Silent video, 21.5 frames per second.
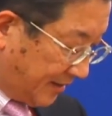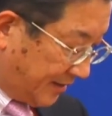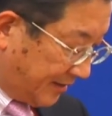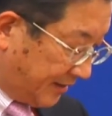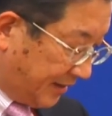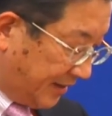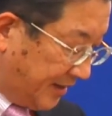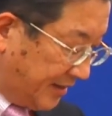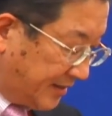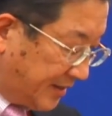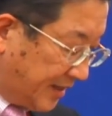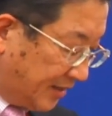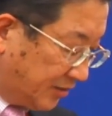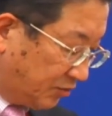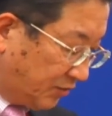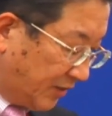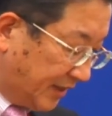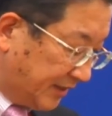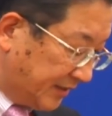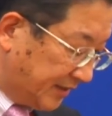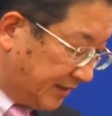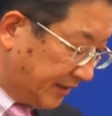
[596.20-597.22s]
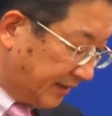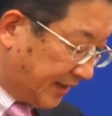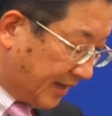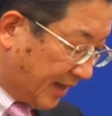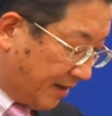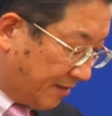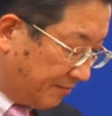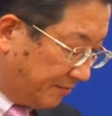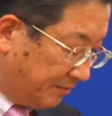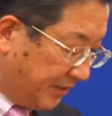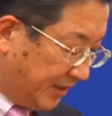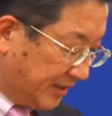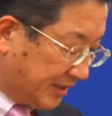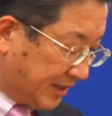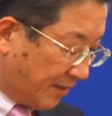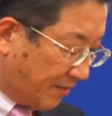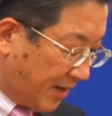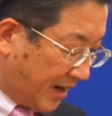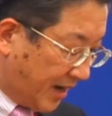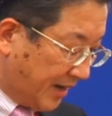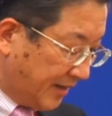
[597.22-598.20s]
The Nissan strategy can be
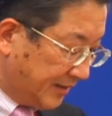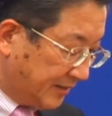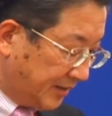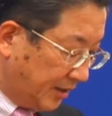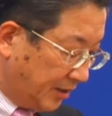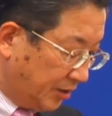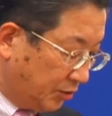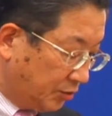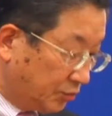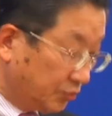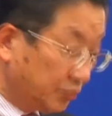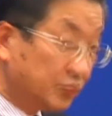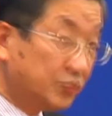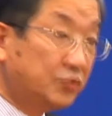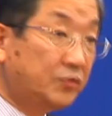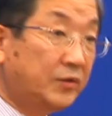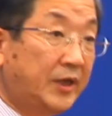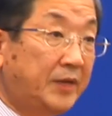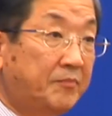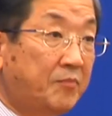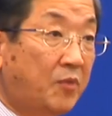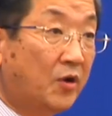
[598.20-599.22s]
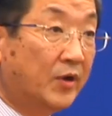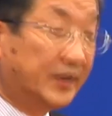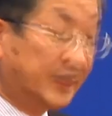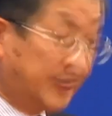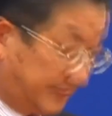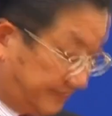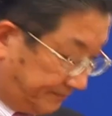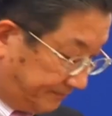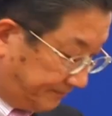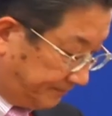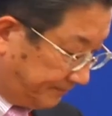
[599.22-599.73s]
summarized into 3 points.